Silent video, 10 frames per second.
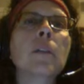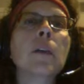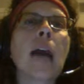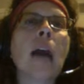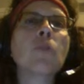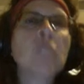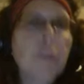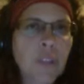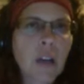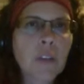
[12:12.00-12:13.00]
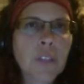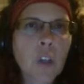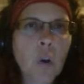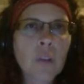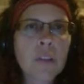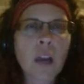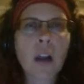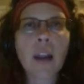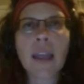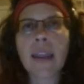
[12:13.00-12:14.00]
how difficult the goals
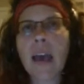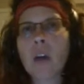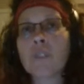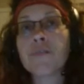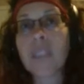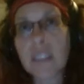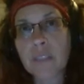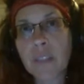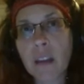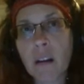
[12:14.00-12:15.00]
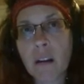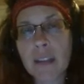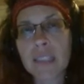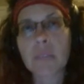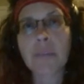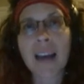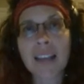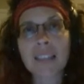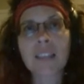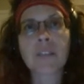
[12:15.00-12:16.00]
are and how effective they are is a
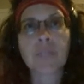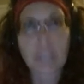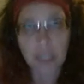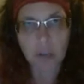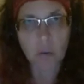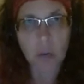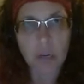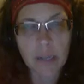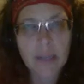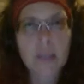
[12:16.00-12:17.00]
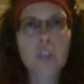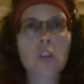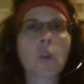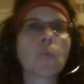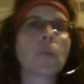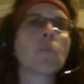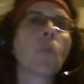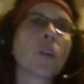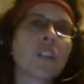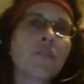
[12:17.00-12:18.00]
positive linear one. So the
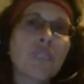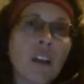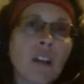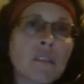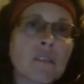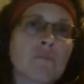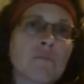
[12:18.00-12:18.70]
more difficult,